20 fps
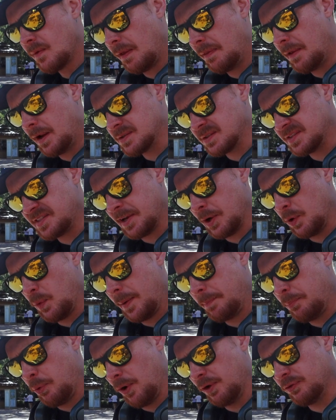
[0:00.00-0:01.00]
doesn't take
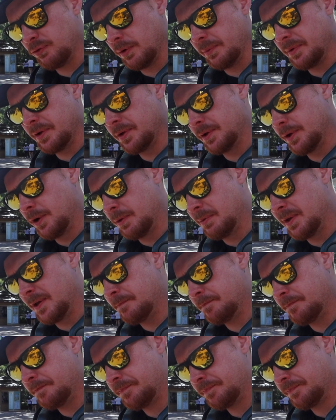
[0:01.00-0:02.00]
away points from it, you know what I
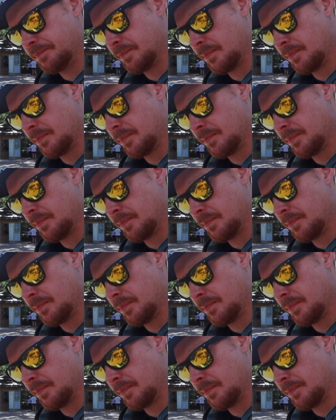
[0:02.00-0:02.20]
mean? Mm